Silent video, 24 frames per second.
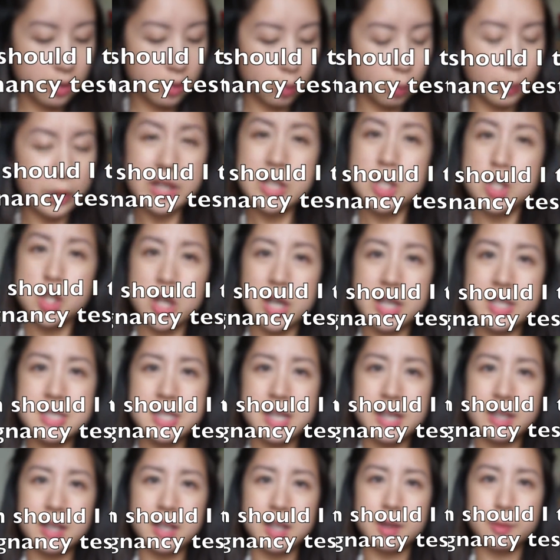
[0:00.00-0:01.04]
When should I
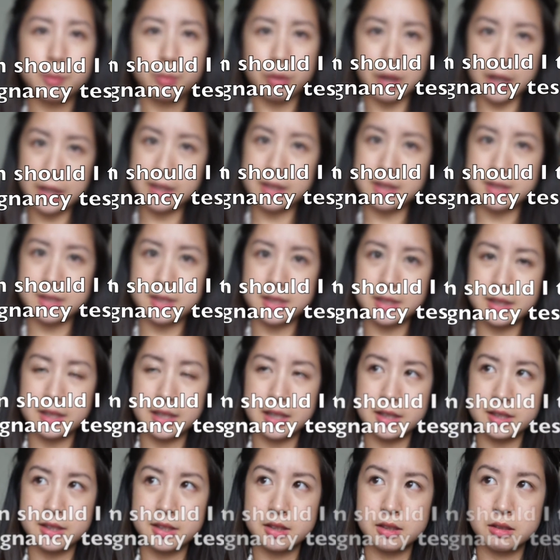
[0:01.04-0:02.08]
take a pregnancy
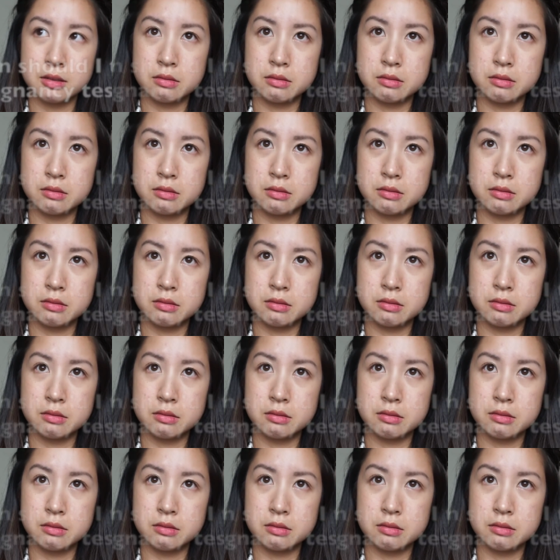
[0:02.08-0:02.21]
test?